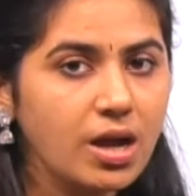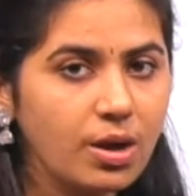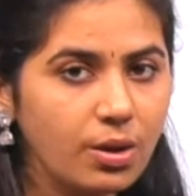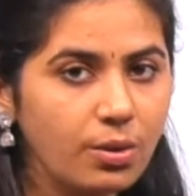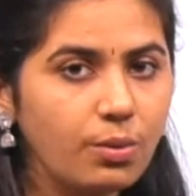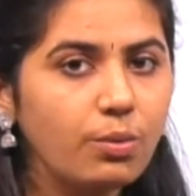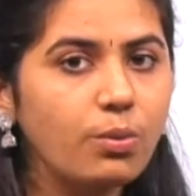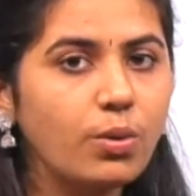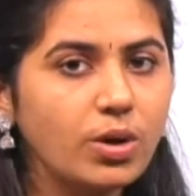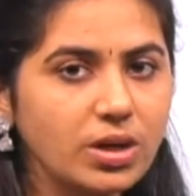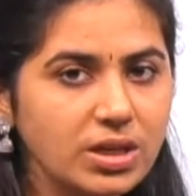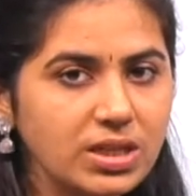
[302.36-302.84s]

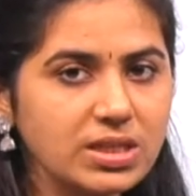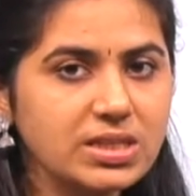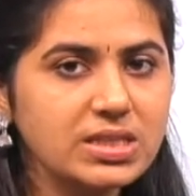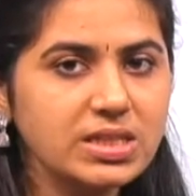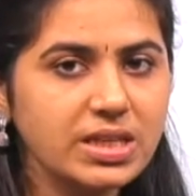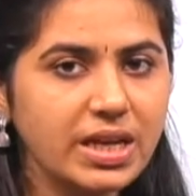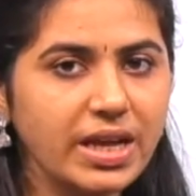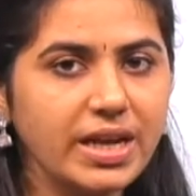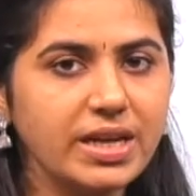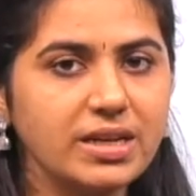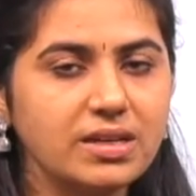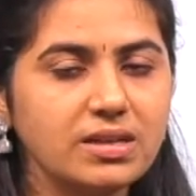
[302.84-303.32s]
What is
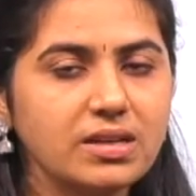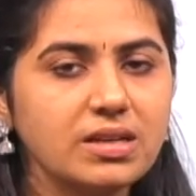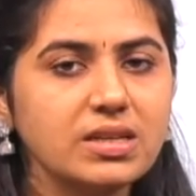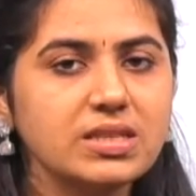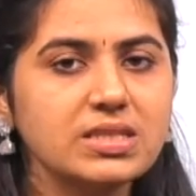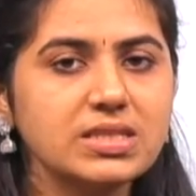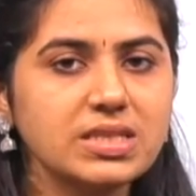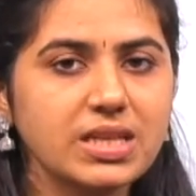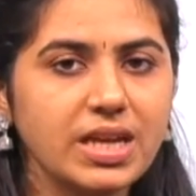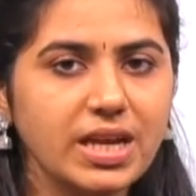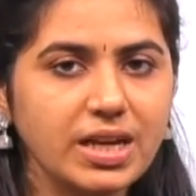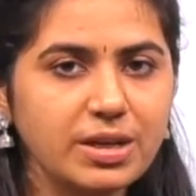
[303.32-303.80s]
SCID?
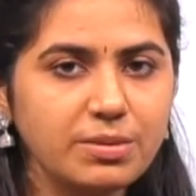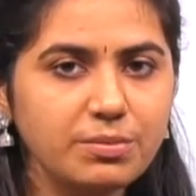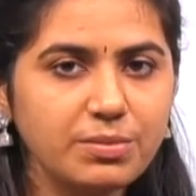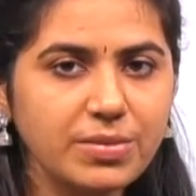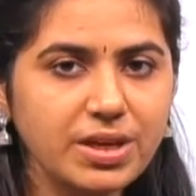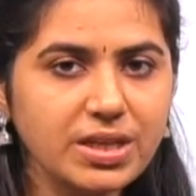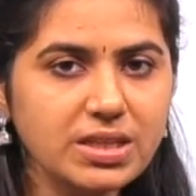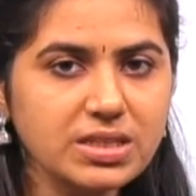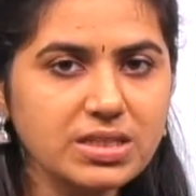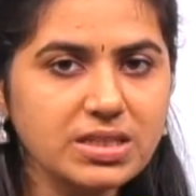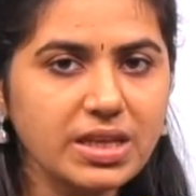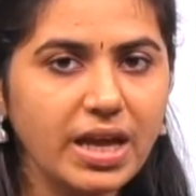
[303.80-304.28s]
SCID
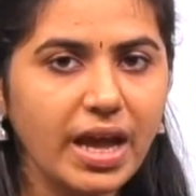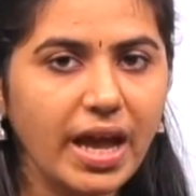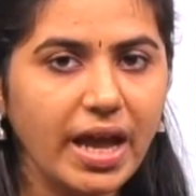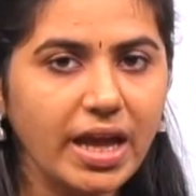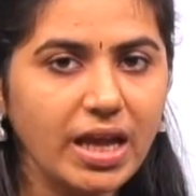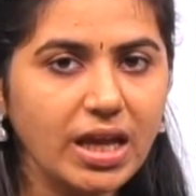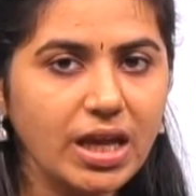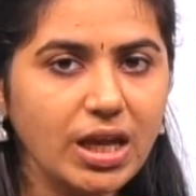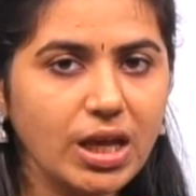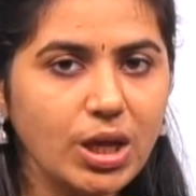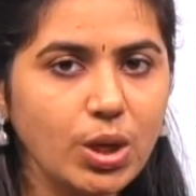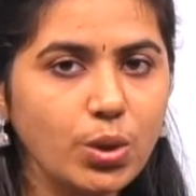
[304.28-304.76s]
means
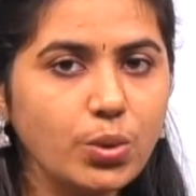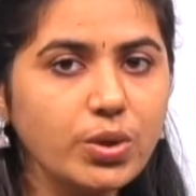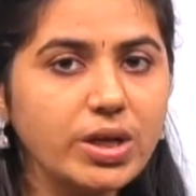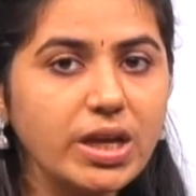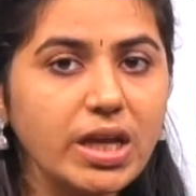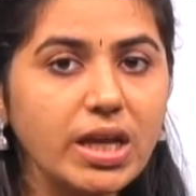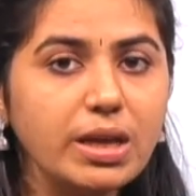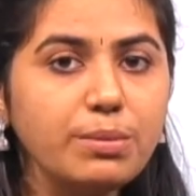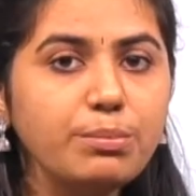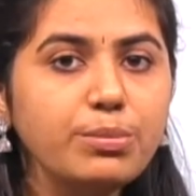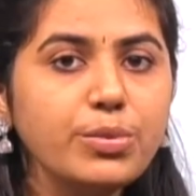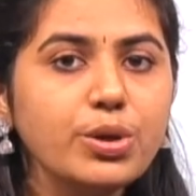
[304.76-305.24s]

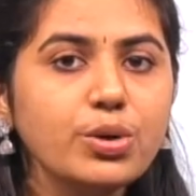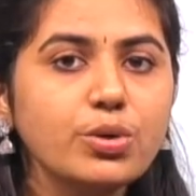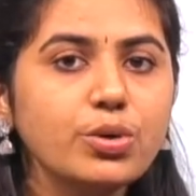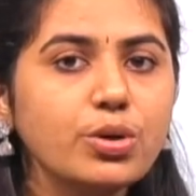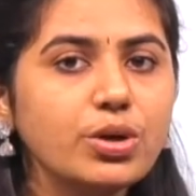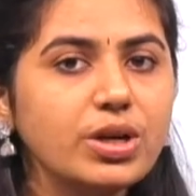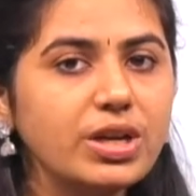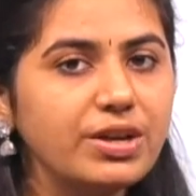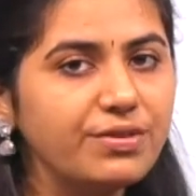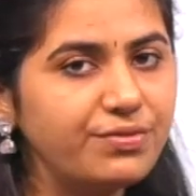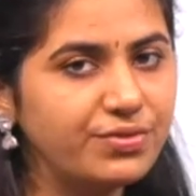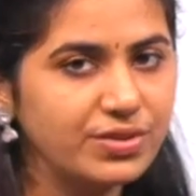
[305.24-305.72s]
acute
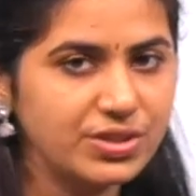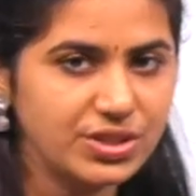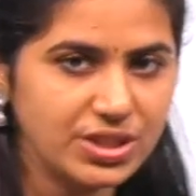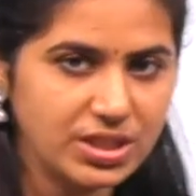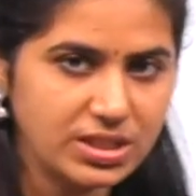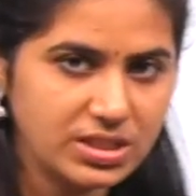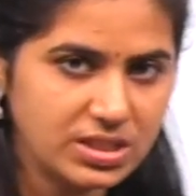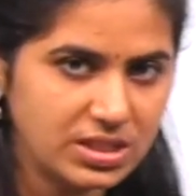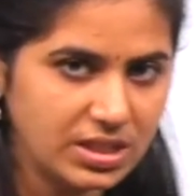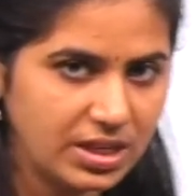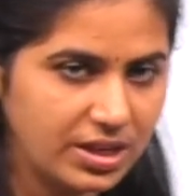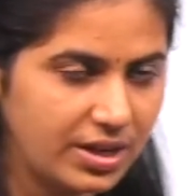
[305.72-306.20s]

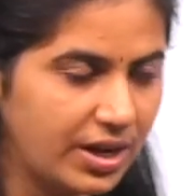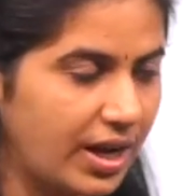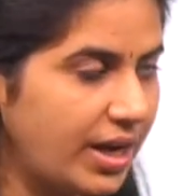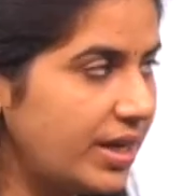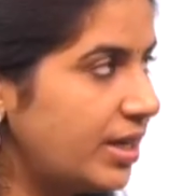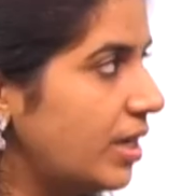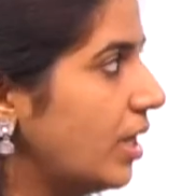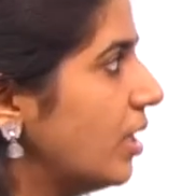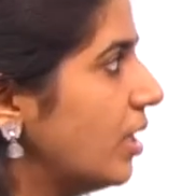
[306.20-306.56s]
immunodeficiency, right?